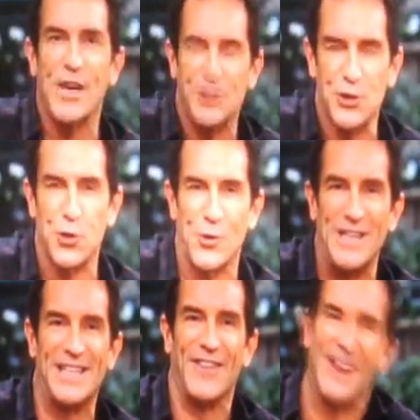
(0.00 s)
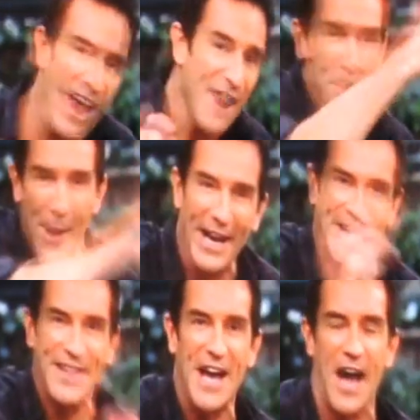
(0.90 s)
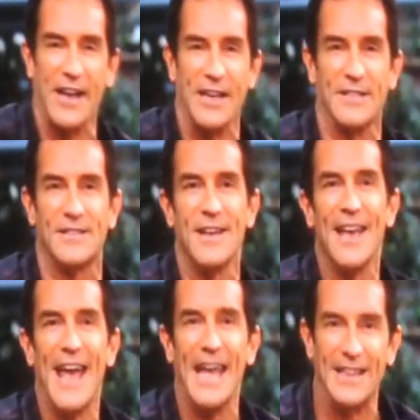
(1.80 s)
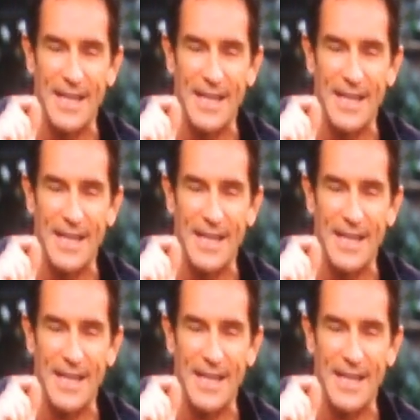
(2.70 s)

Free Jewelry is giving everybody in the audience a